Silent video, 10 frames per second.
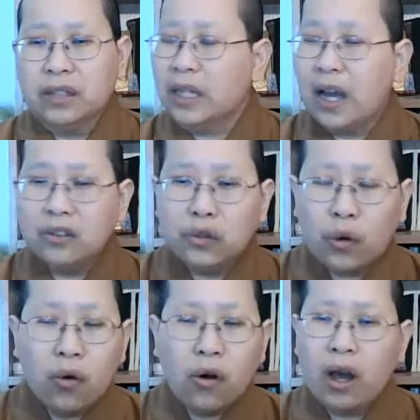They can't
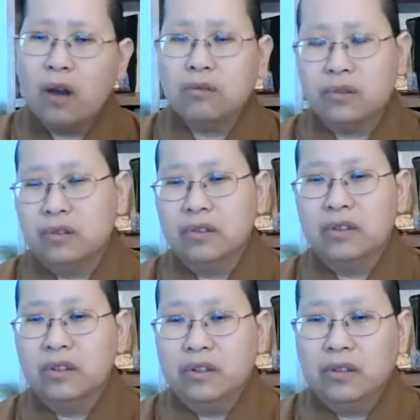go out
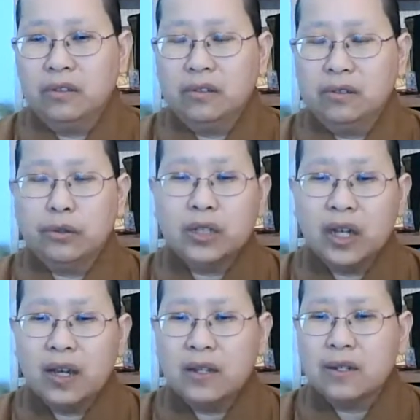to
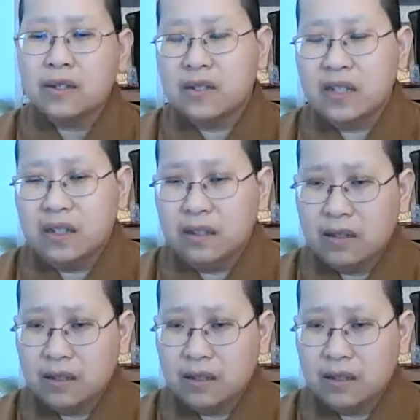the sea